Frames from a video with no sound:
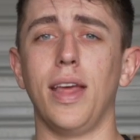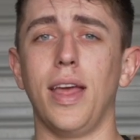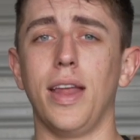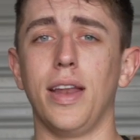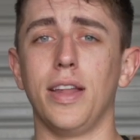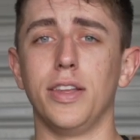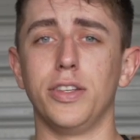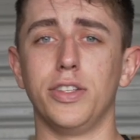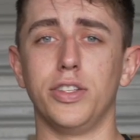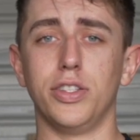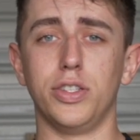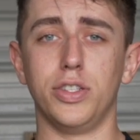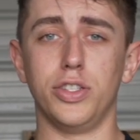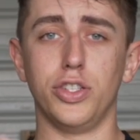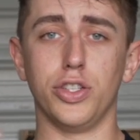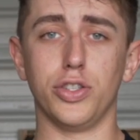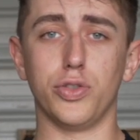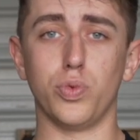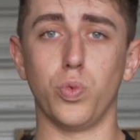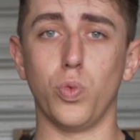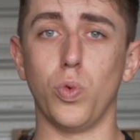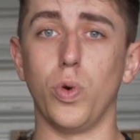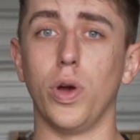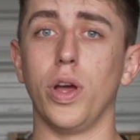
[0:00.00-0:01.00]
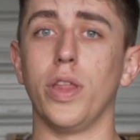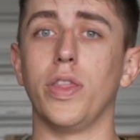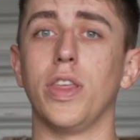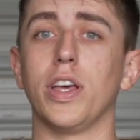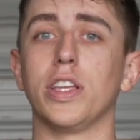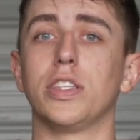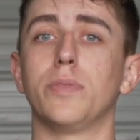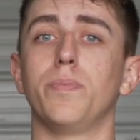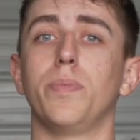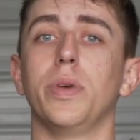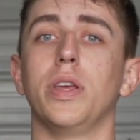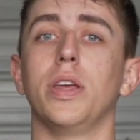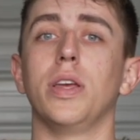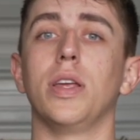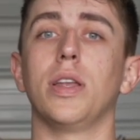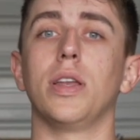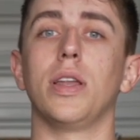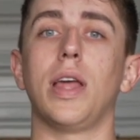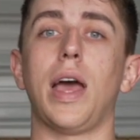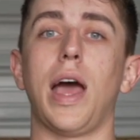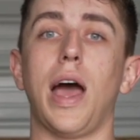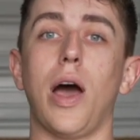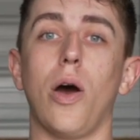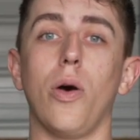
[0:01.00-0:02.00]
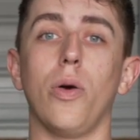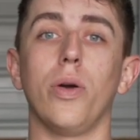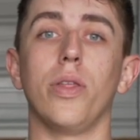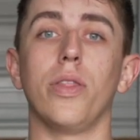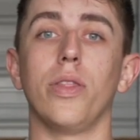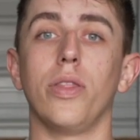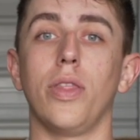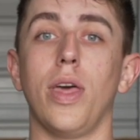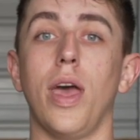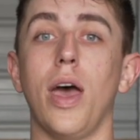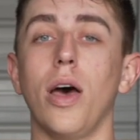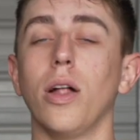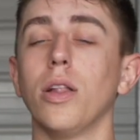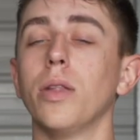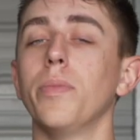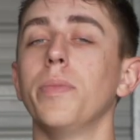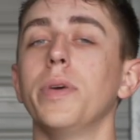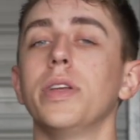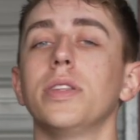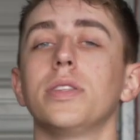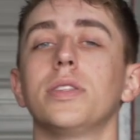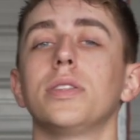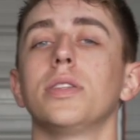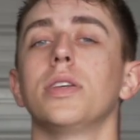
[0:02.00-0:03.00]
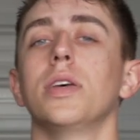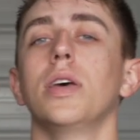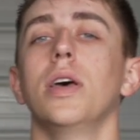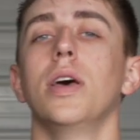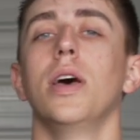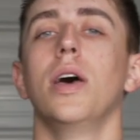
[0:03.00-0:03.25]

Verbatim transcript: and it's just wood that's been out in the elements,